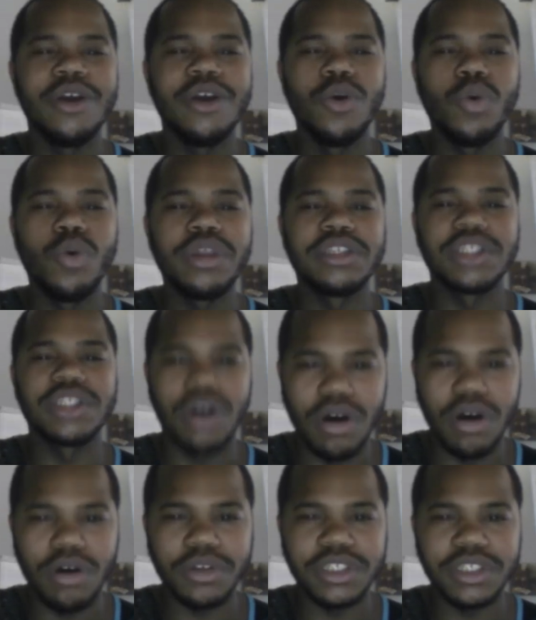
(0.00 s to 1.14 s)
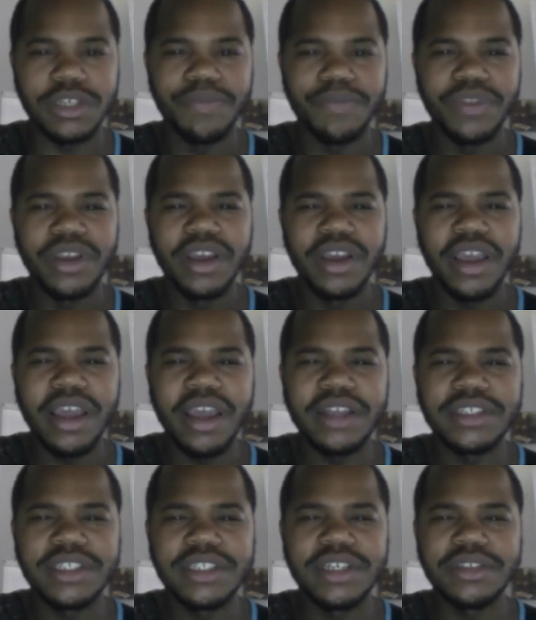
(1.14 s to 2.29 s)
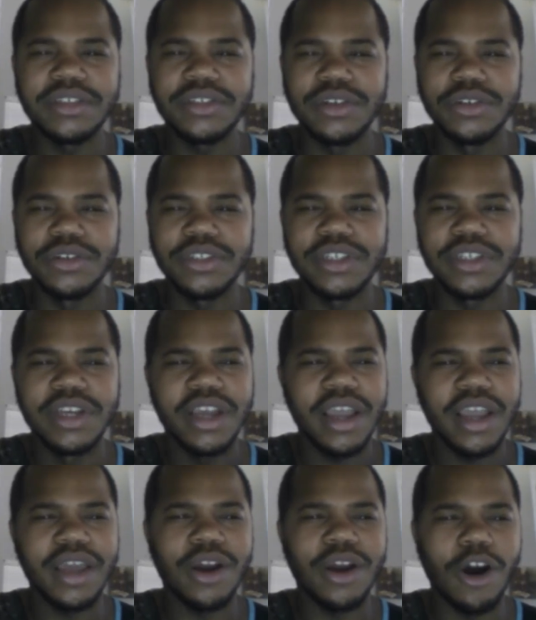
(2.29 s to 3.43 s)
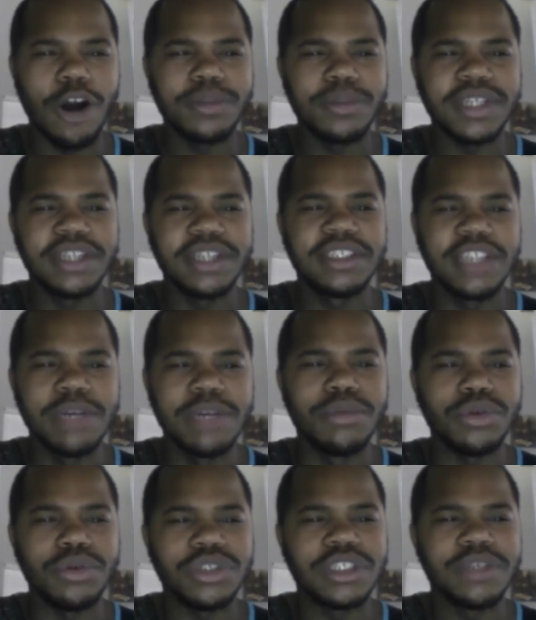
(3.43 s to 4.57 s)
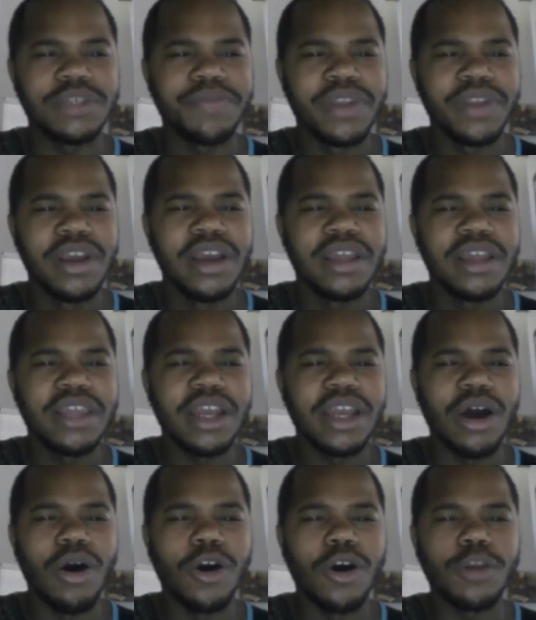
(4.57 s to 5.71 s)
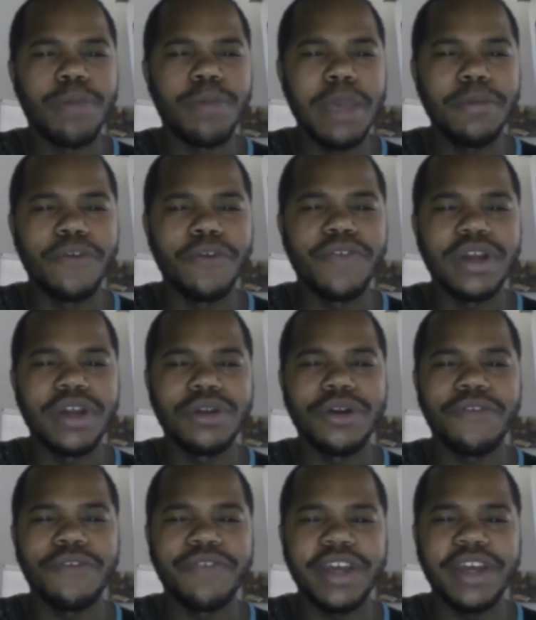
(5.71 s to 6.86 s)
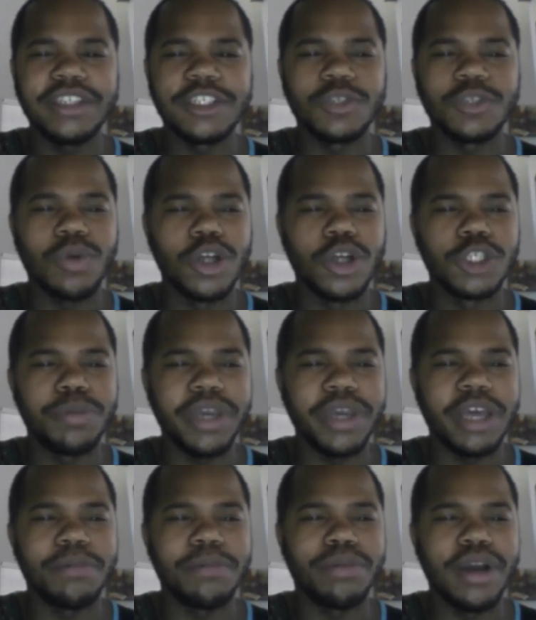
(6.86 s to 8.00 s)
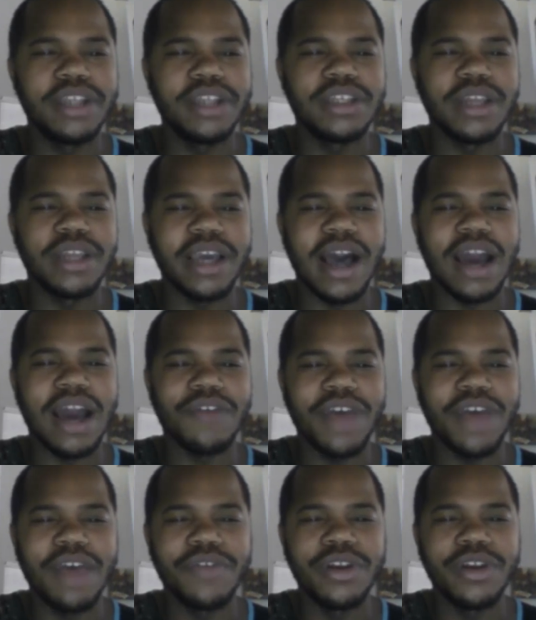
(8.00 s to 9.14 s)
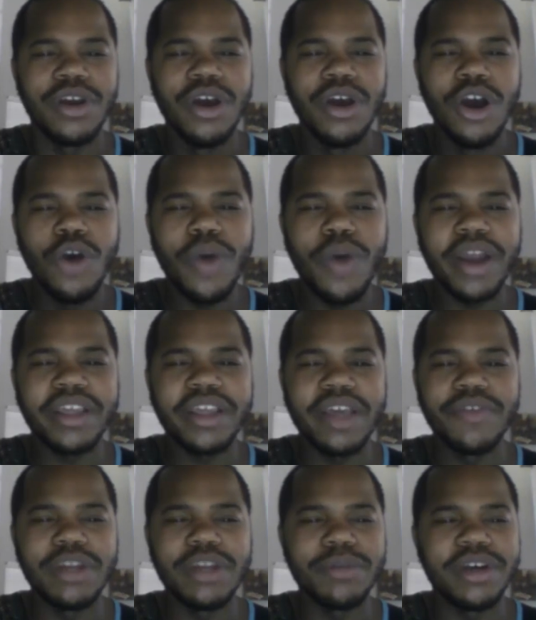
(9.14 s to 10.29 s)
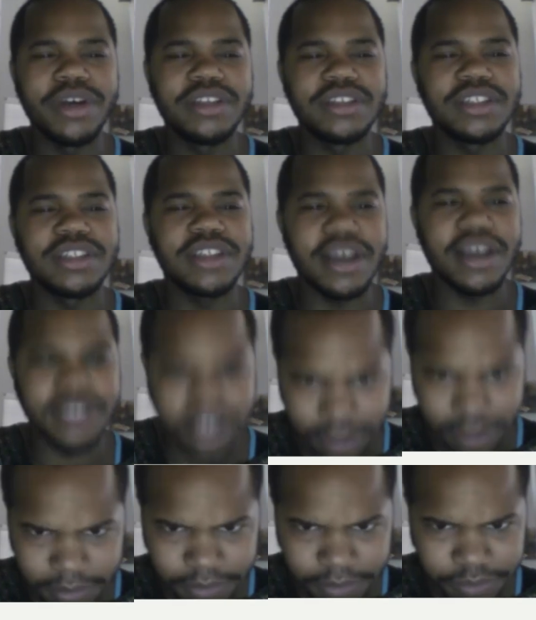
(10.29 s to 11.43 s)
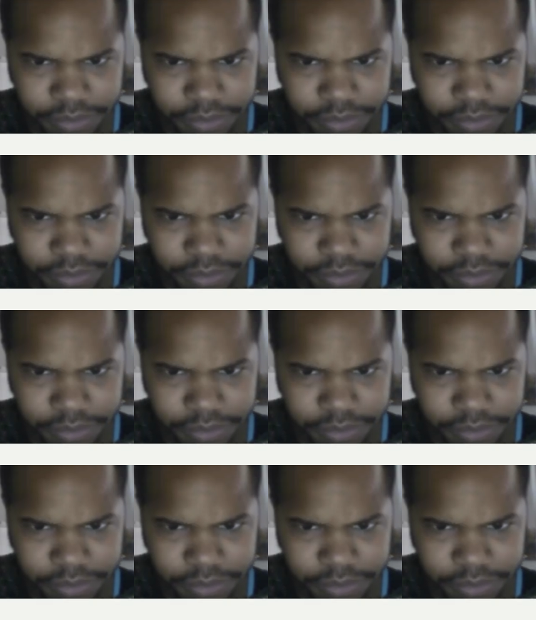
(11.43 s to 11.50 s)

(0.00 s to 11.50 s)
it with songs and cisterns and harps and cymbals. Then all the people fell on their faces, worshiping and praising the God of heaven, who had given them good success.